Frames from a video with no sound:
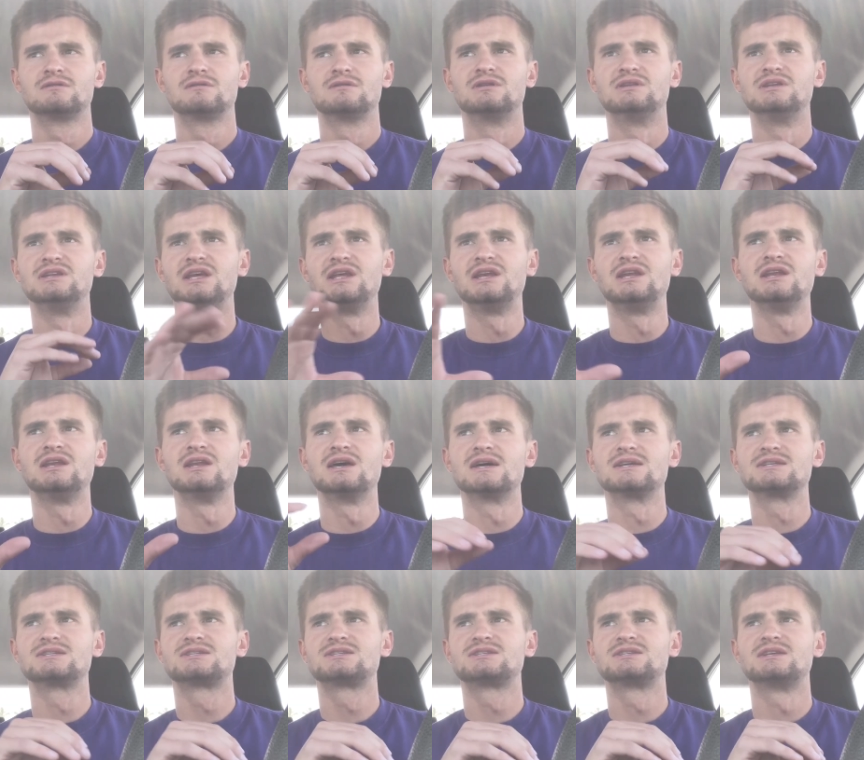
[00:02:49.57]

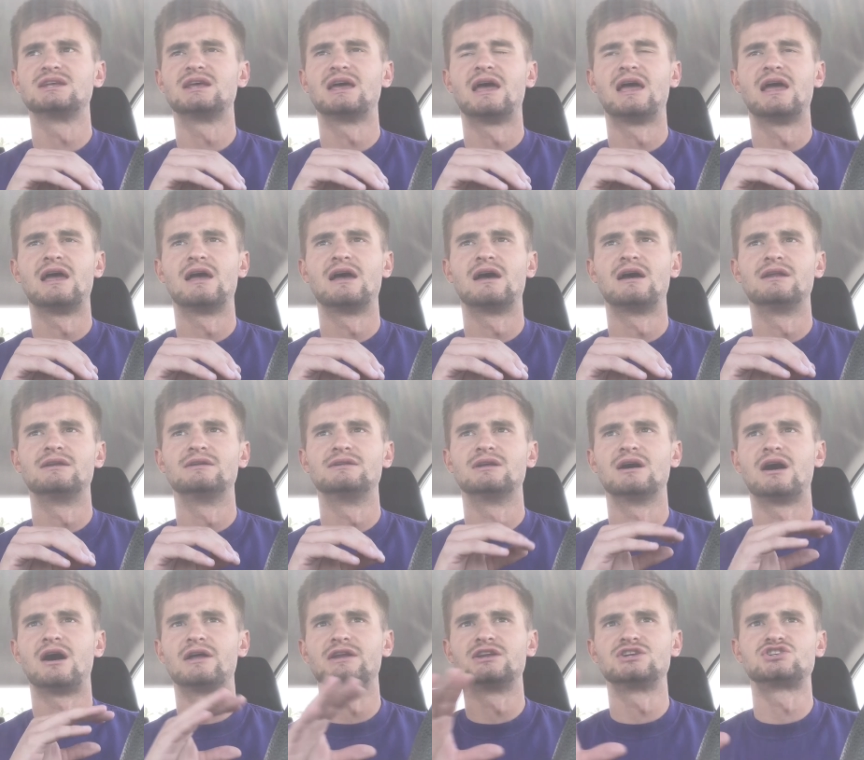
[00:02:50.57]
neediness and
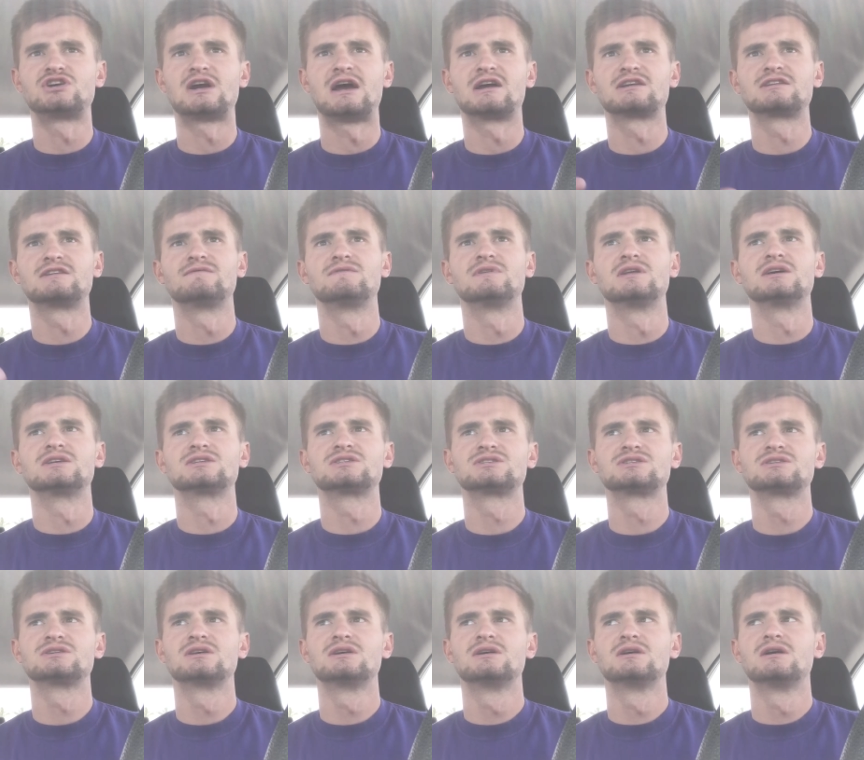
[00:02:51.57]

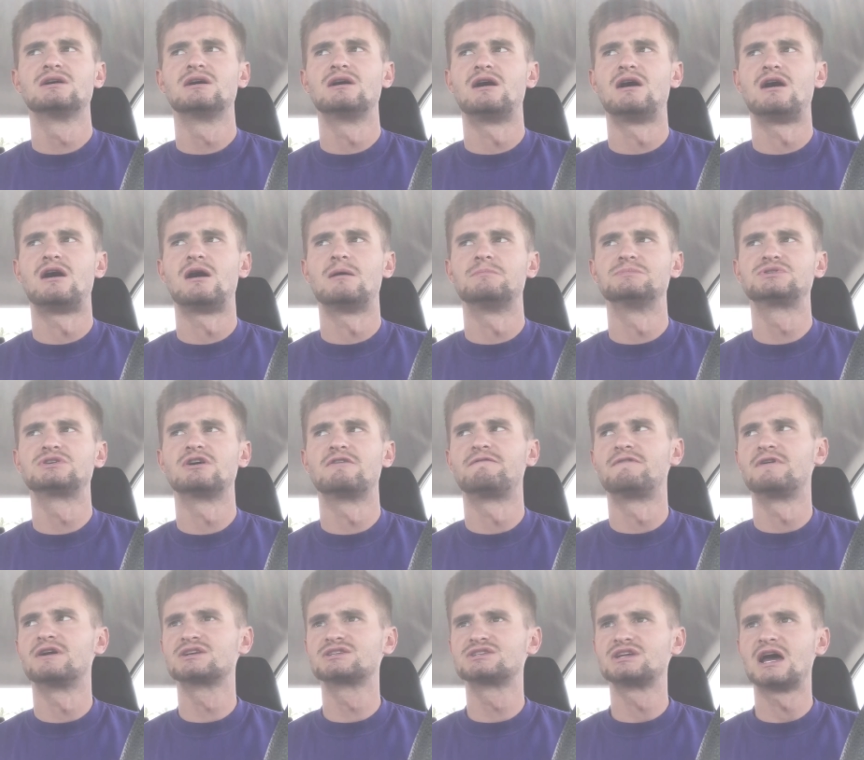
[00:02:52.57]
unattractiveness. So
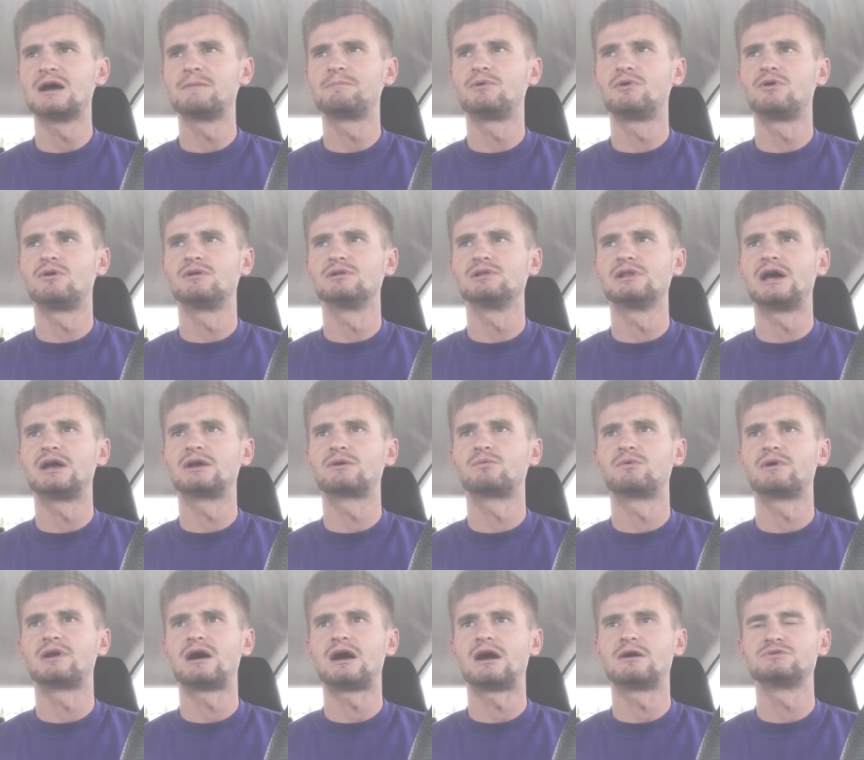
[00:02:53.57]
for example, like
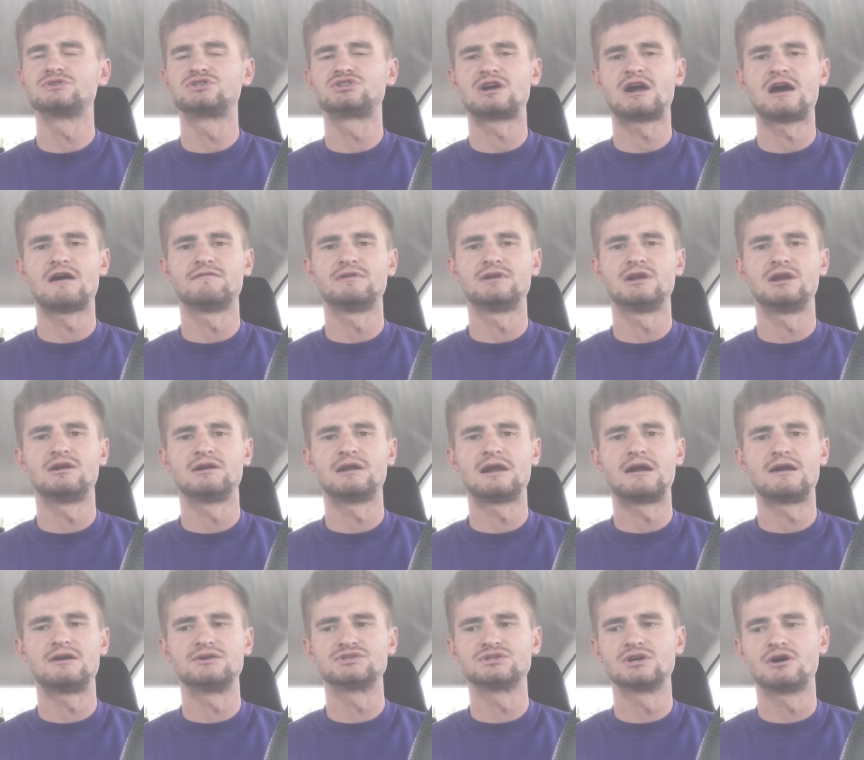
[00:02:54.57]
when I was driving here to
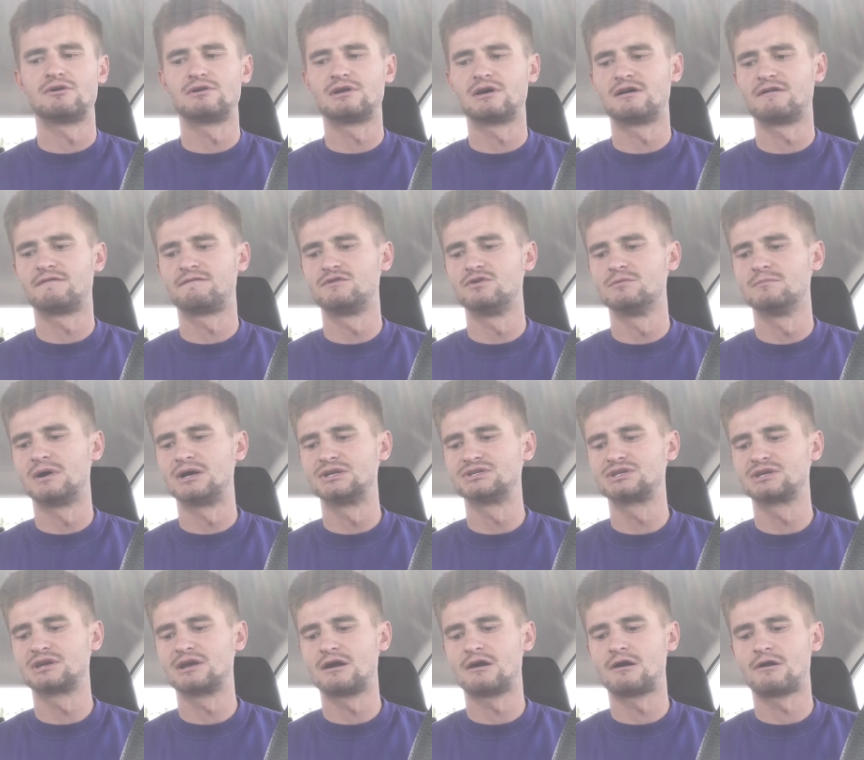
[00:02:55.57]
Arizona a few months
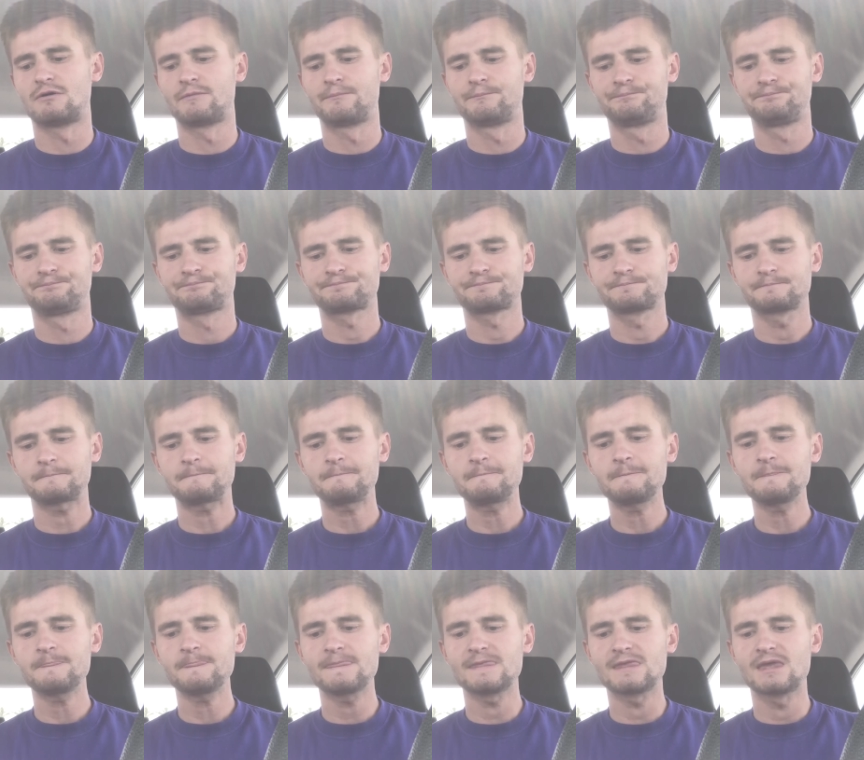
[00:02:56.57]
ago,
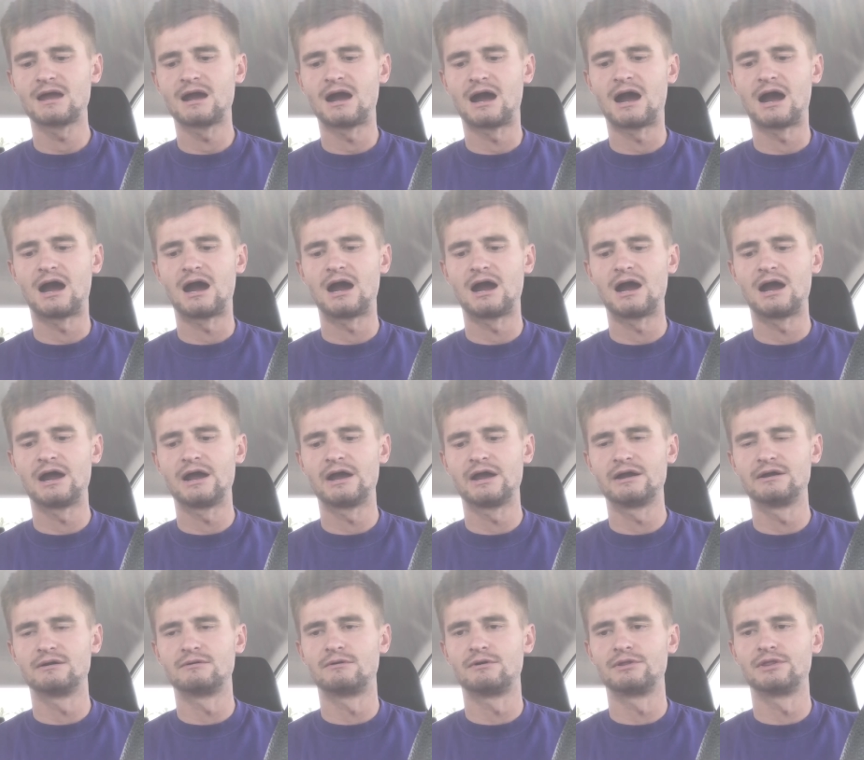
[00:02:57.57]

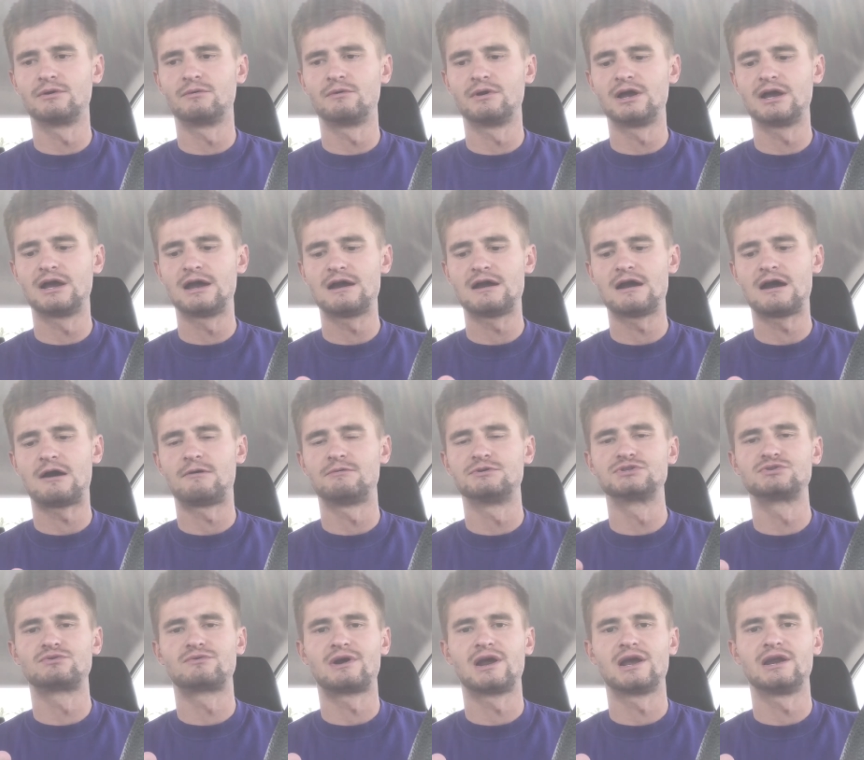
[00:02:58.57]
on the way, I
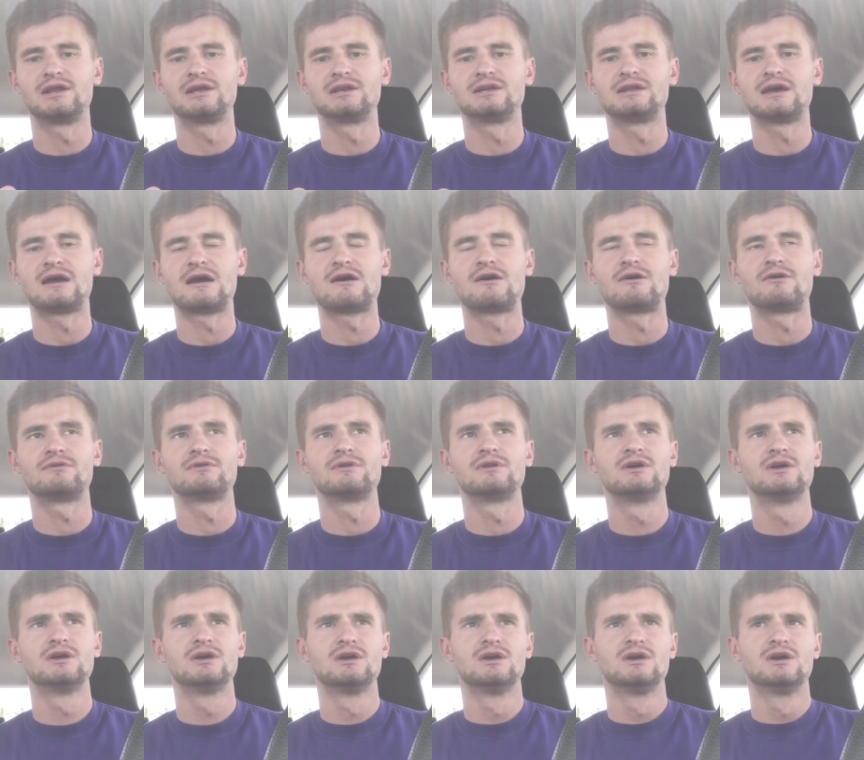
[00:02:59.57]
was writing down
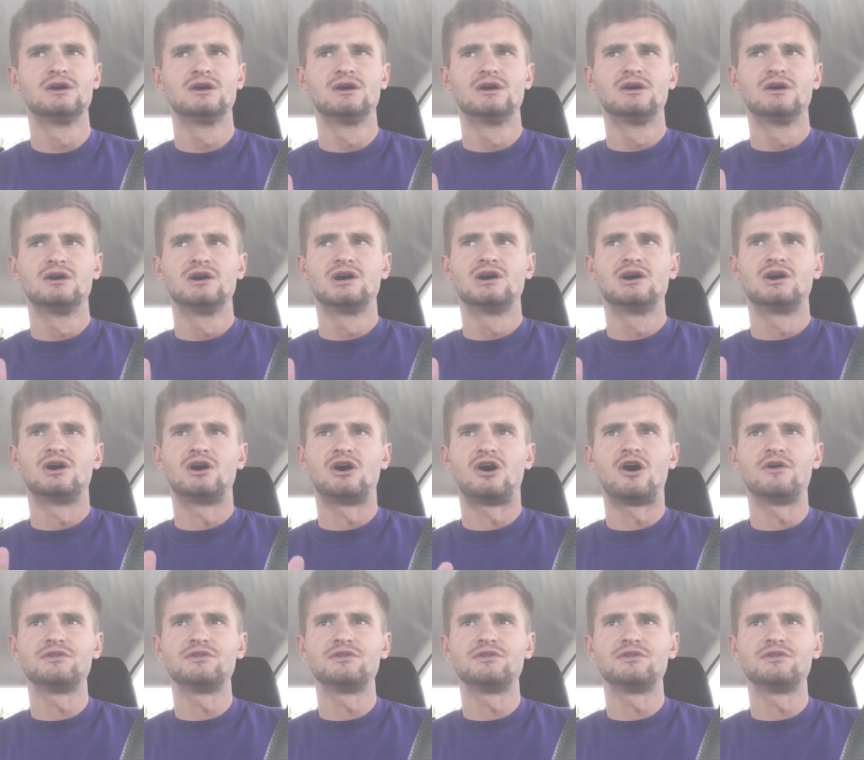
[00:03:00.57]
all